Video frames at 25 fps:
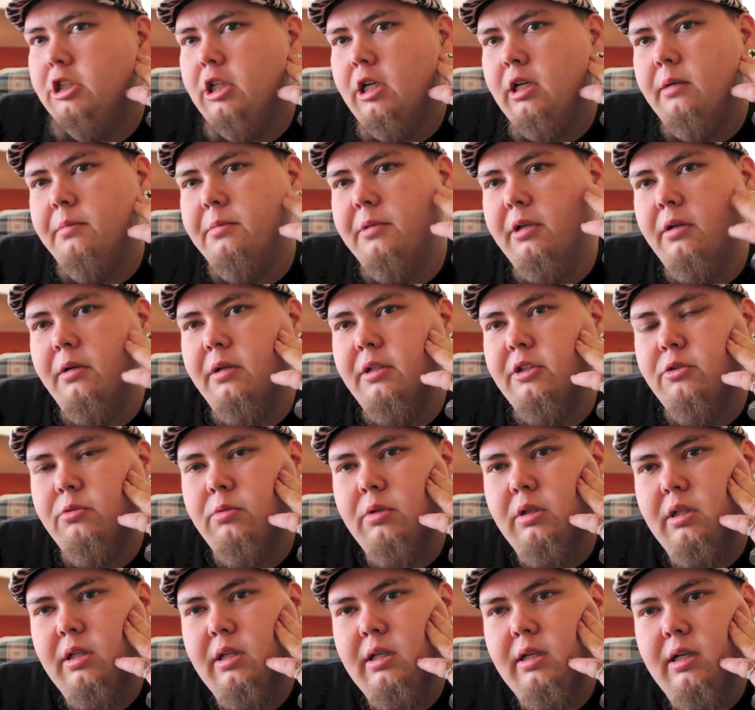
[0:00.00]
job though. He's
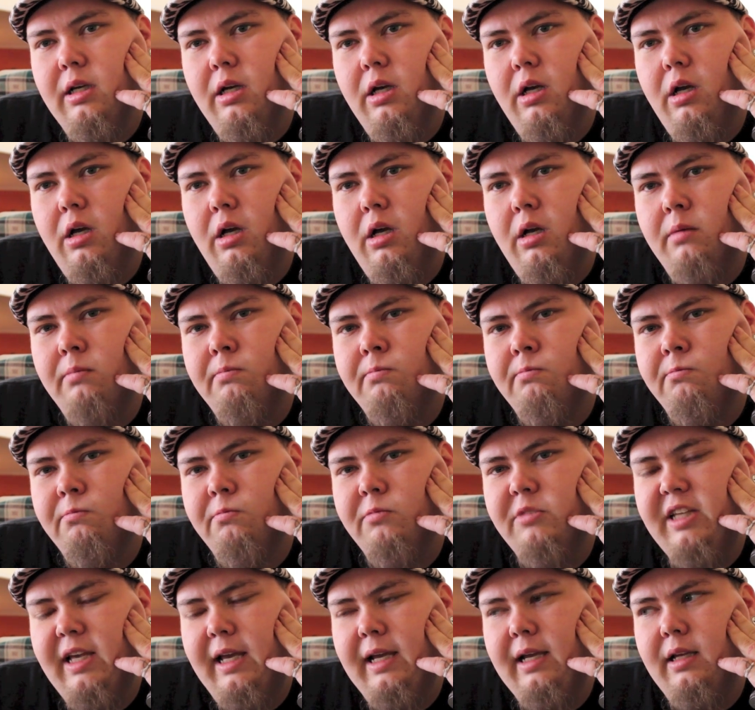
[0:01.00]
really
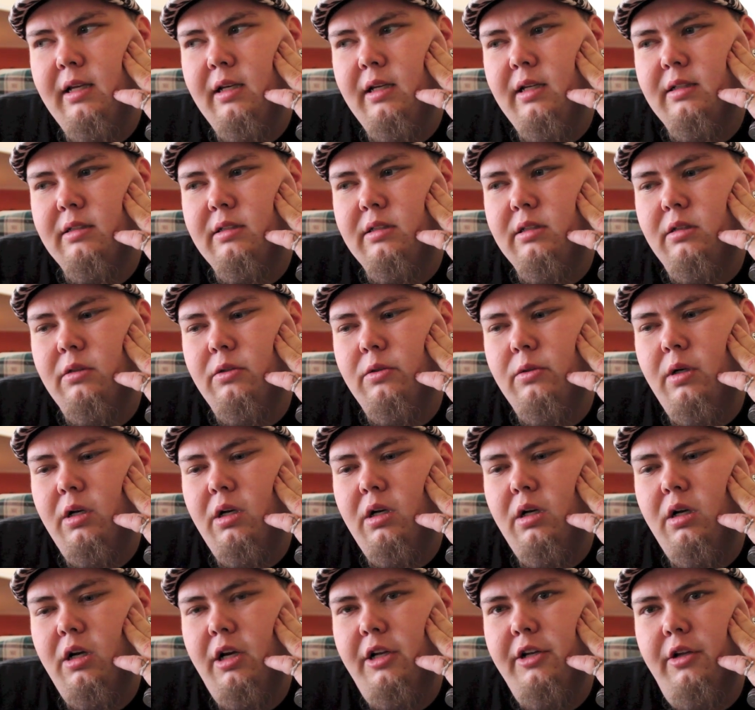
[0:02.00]
taken it to
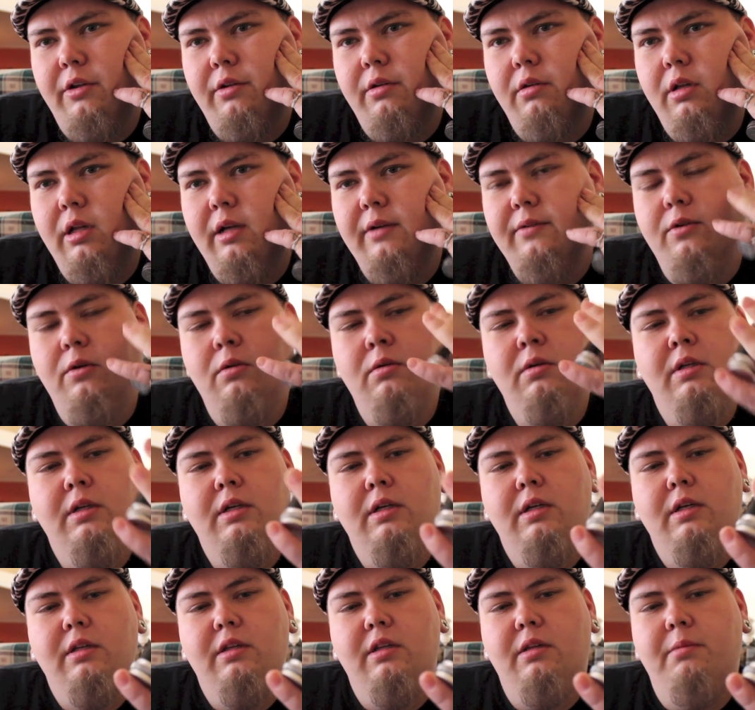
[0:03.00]
another level.
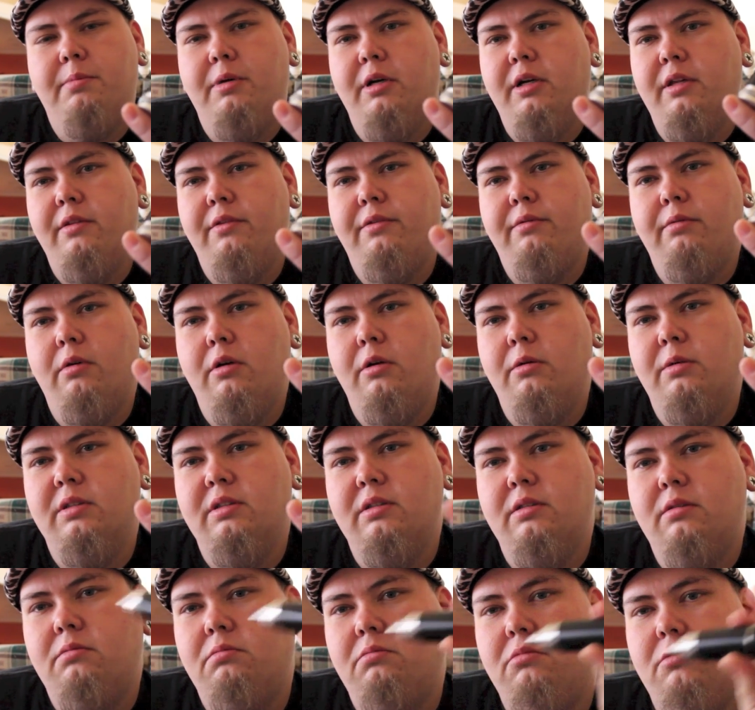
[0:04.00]
The button throw
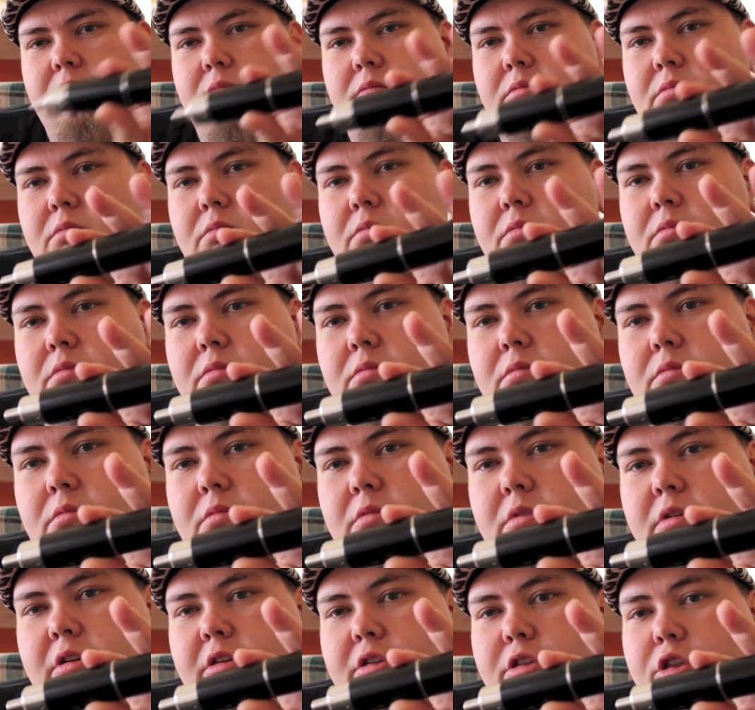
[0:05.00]
is
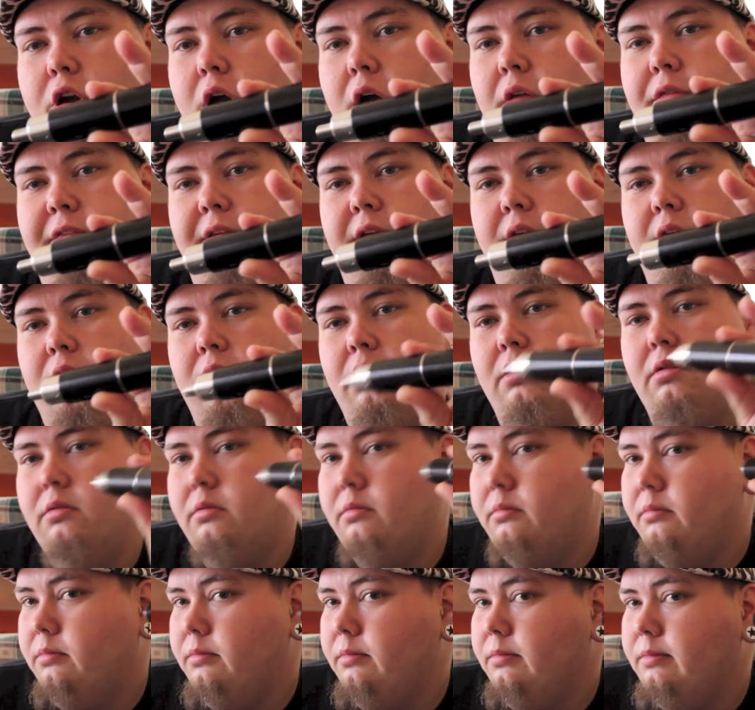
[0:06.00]
nothing,
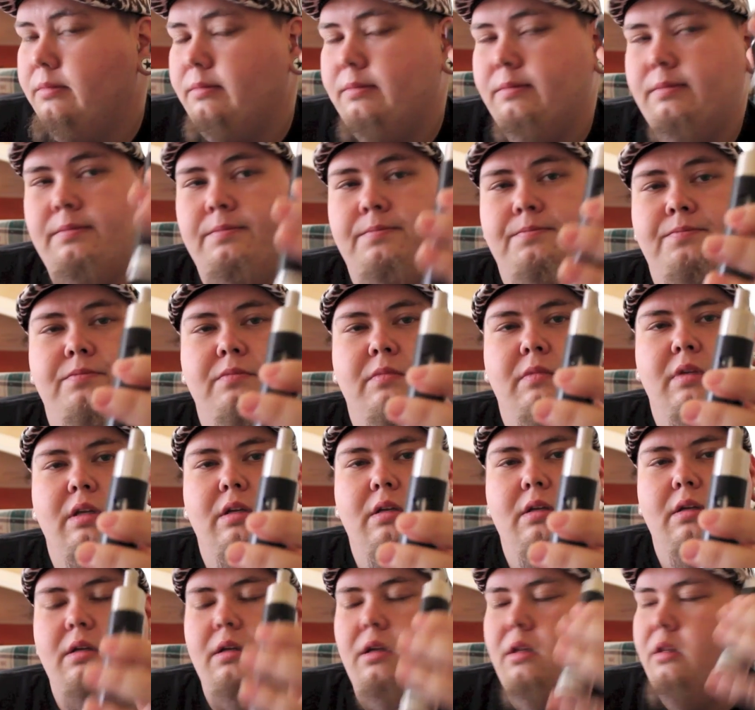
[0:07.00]

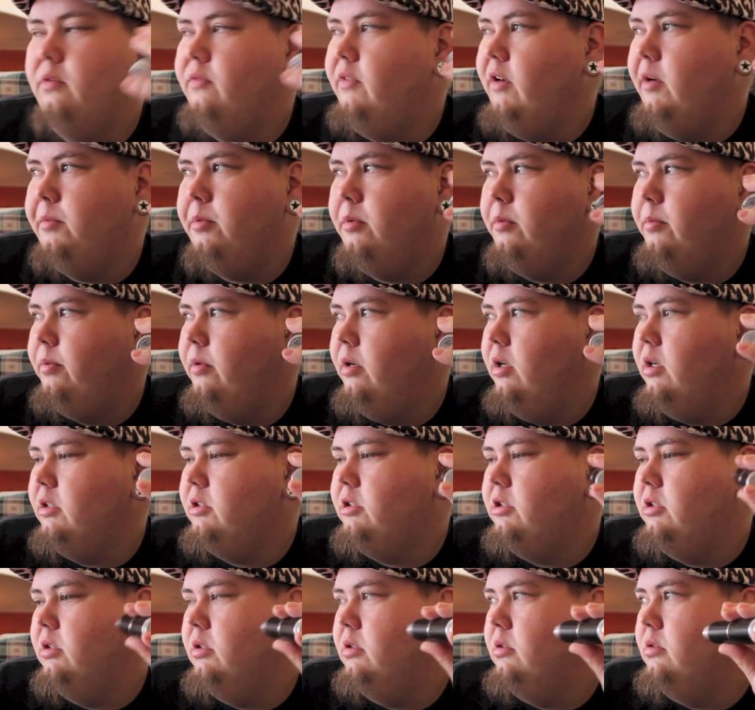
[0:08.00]
and the vapor
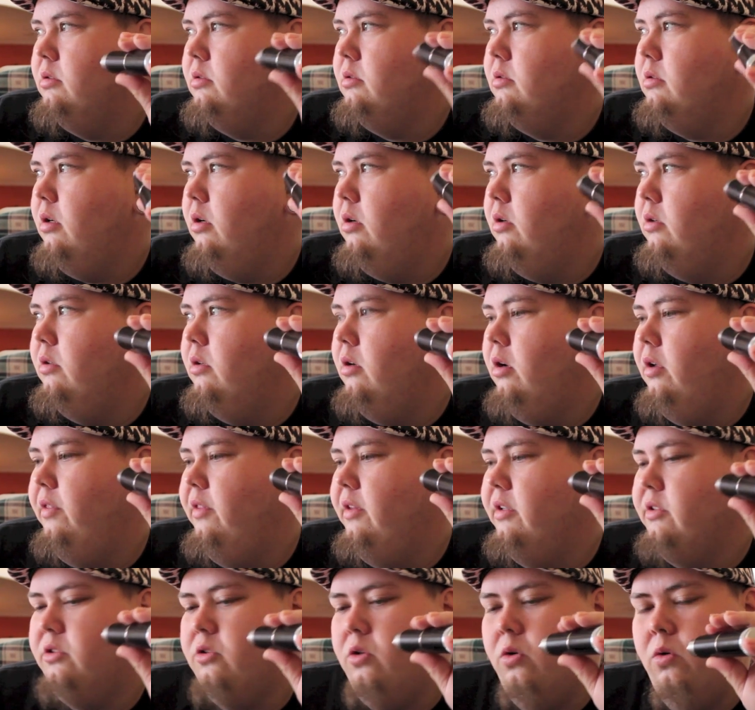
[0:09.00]
production on
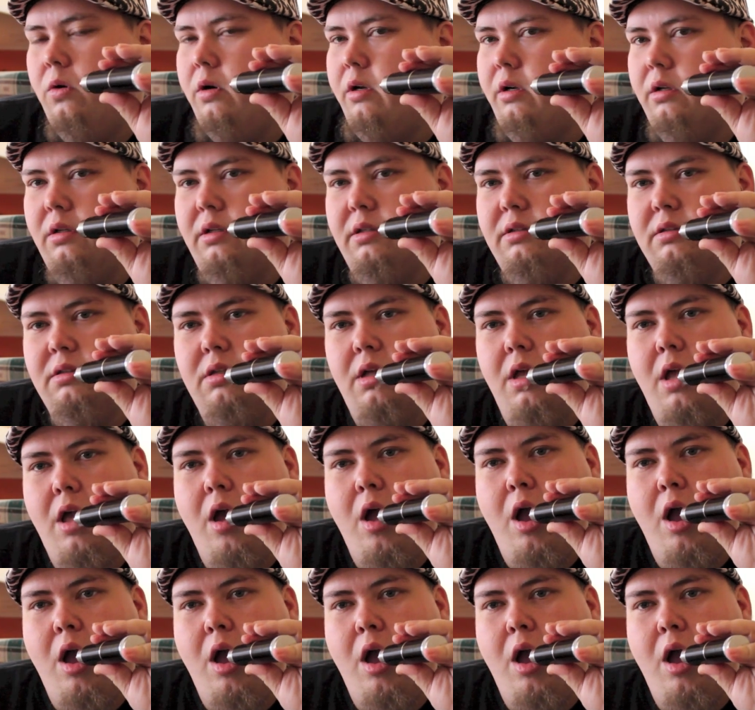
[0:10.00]
this coil is